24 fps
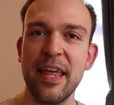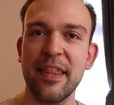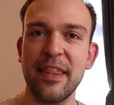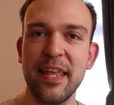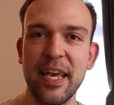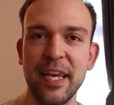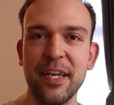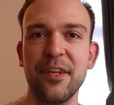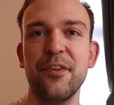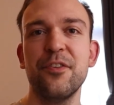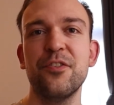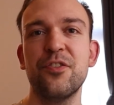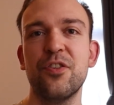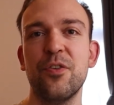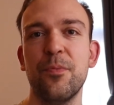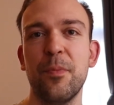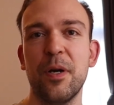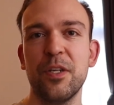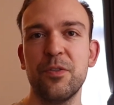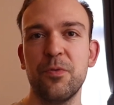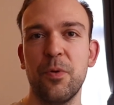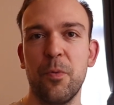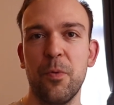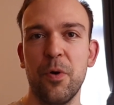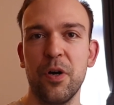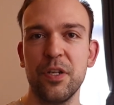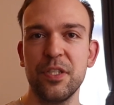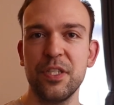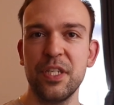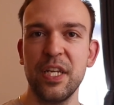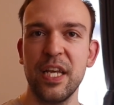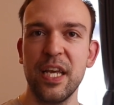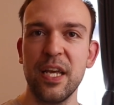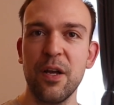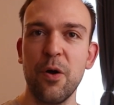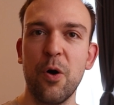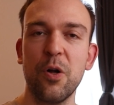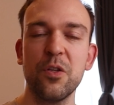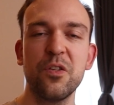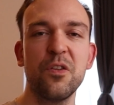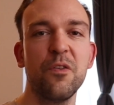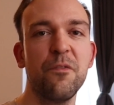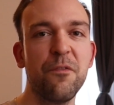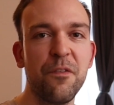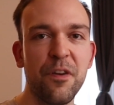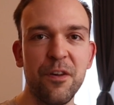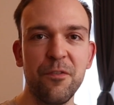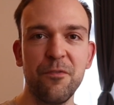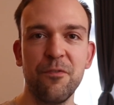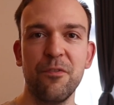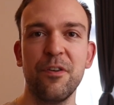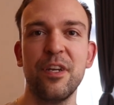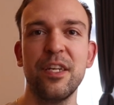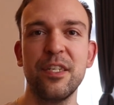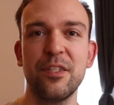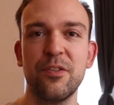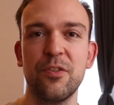Thank you so much for watching. Also feel free